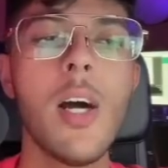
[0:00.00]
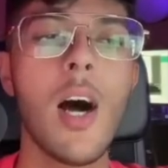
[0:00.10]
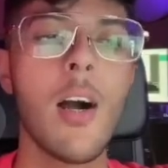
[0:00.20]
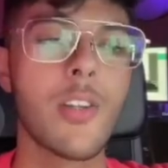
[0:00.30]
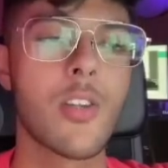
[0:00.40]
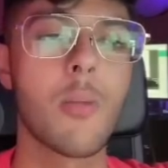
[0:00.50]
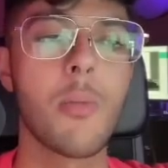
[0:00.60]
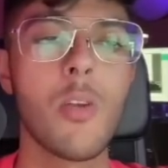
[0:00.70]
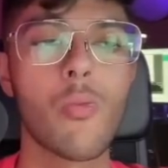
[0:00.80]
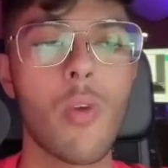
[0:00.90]
It's going to
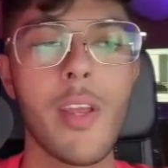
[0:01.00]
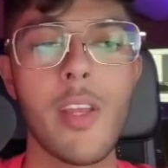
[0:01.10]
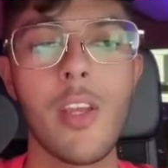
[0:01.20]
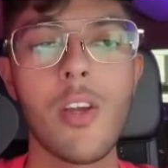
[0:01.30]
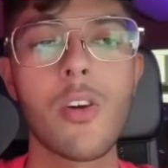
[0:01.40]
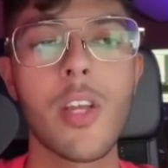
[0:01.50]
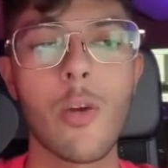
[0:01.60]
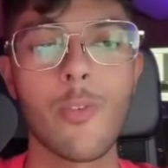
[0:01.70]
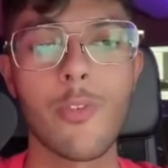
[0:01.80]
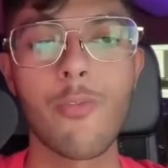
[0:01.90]
be right here. Get
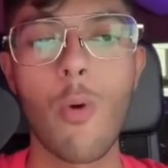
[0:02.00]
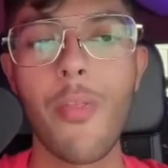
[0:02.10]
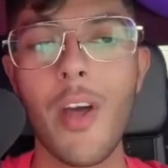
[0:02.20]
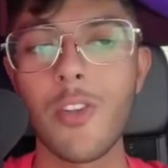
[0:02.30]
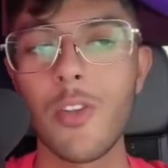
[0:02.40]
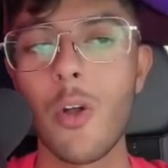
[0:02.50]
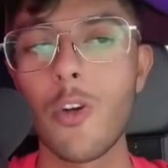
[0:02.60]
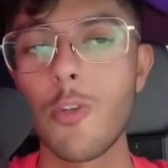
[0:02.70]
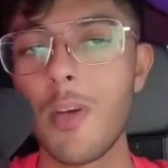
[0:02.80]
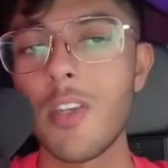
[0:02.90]
over
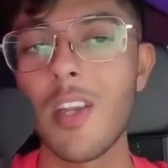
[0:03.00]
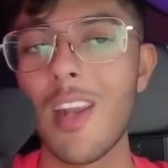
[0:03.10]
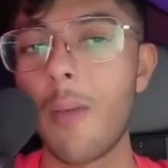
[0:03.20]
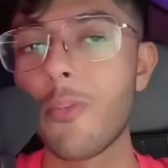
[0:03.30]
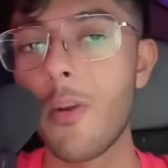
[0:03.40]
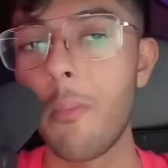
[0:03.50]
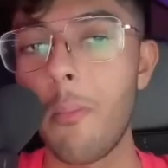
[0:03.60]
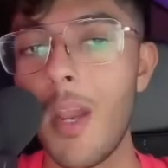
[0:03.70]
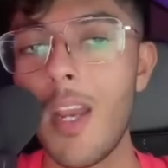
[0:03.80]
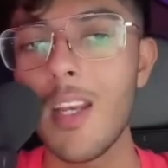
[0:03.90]
$4,000 by signing up to the
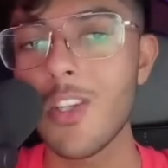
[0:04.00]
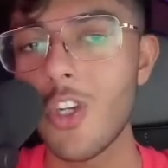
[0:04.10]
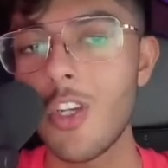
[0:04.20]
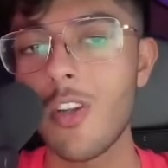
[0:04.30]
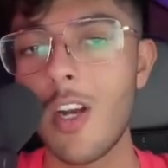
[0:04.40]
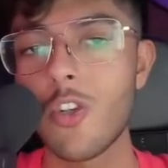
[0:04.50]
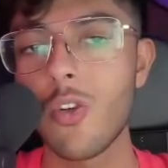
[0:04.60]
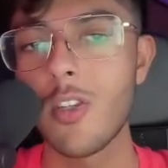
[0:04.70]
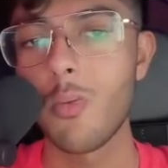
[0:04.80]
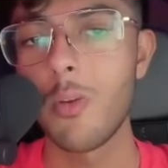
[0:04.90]
main exchange that I
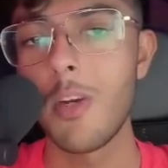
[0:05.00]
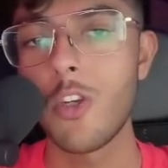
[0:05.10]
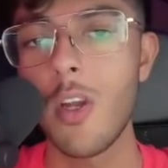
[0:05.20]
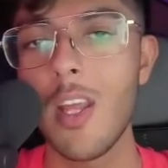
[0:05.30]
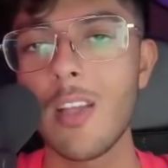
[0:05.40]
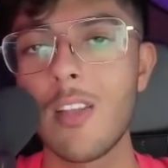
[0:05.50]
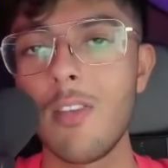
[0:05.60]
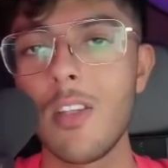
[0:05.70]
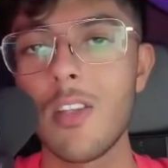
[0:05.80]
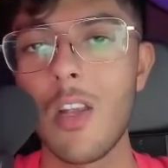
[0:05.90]
trust with my trading
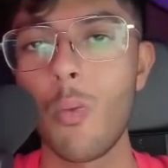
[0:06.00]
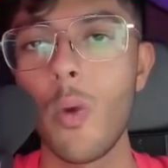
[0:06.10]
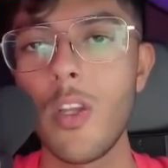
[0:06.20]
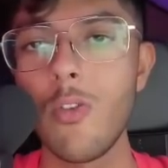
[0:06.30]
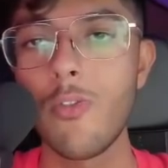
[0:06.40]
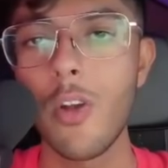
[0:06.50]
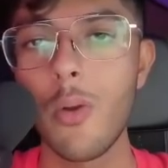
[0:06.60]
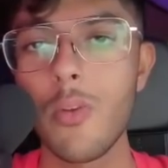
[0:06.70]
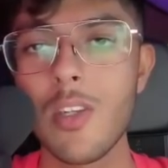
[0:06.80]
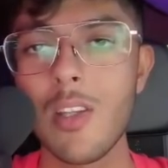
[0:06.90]
activities. And when you
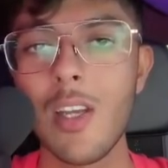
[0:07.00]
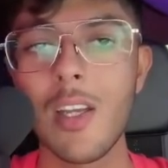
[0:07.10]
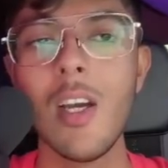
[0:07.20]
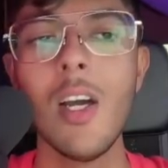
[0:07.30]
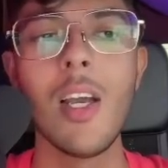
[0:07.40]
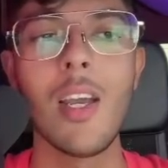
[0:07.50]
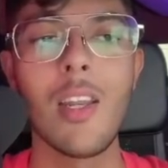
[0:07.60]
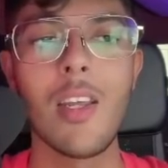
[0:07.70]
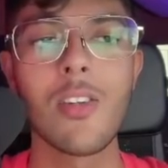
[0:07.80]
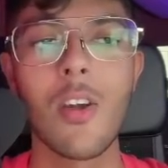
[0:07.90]
follow this link, it
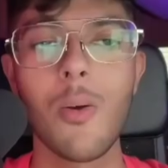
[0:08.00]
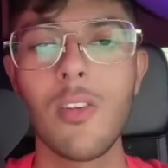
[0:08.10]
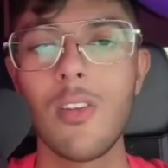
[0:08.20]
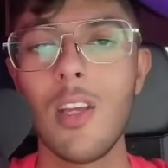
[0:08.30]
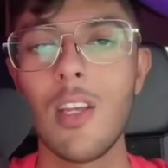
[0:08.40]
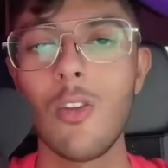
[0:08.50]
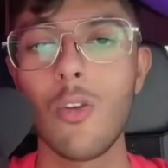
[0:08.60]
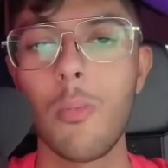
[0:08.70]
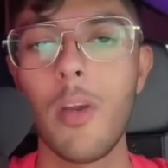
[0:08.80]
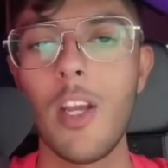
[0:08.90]
is going to take you to
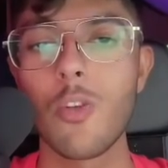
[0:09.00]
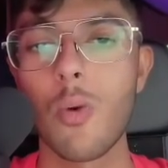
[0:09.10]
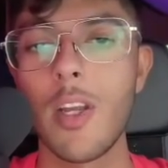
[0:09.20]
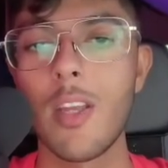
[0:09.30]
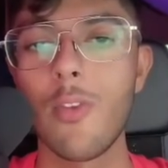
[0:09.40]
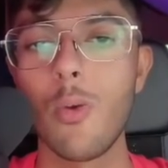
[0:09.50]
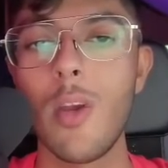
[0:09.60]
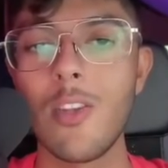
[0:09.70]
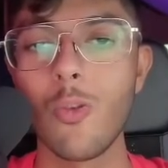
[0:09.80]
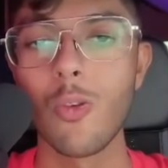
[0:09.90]
a page where I give you a
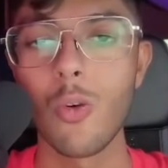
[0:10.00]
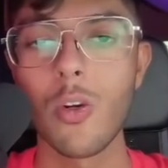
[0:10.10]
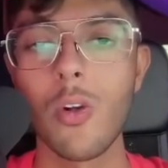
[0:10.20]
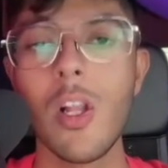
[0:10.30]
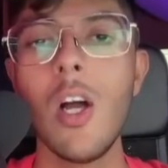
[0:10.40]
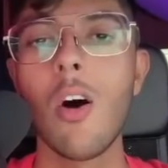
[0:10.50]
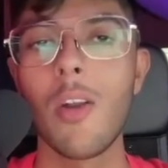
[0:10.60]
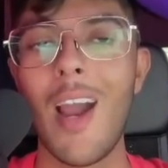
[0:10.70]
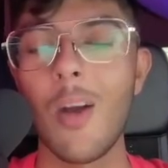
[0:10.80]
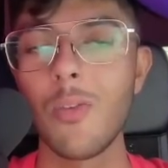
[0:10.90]
tutorial on
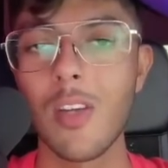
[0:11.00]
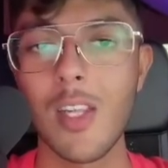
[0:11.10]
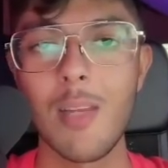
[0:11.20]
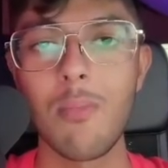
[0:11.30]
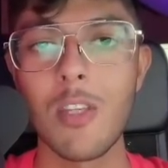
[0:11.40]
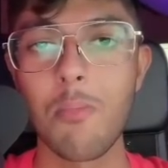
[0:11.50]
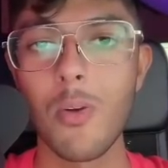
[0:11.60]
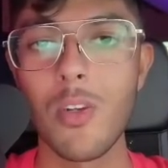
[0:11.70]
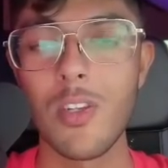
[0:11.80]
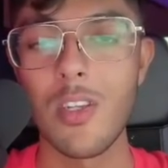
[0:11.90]
how to claim these
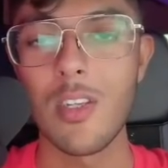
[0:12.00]
bonuses.